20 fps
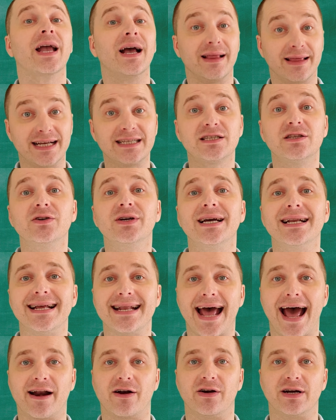Let's look at
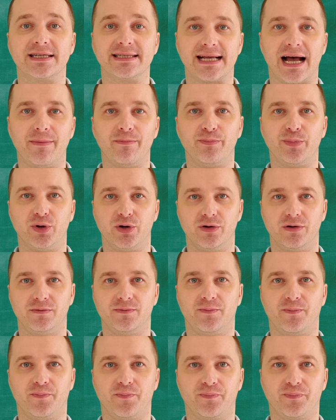another example.
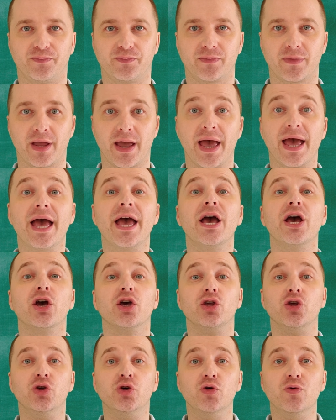
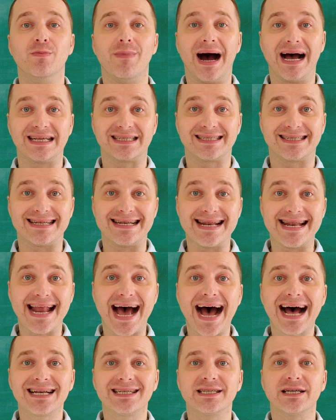You must
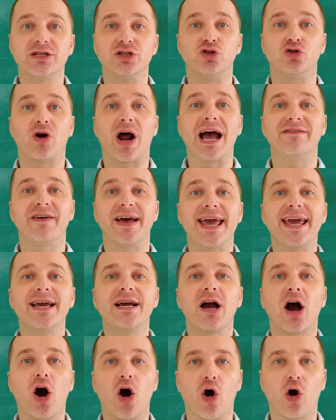not drive a
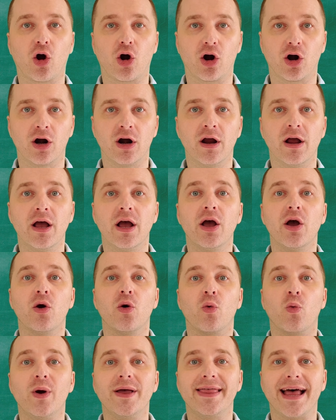car
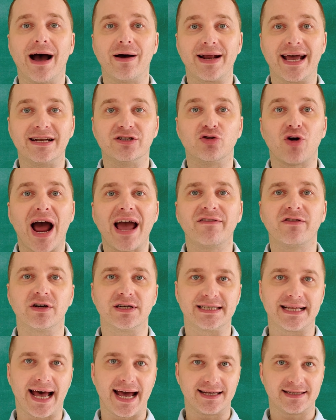without a
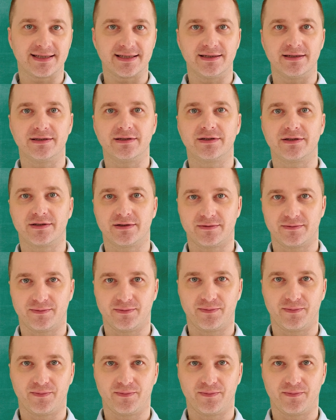driver's license.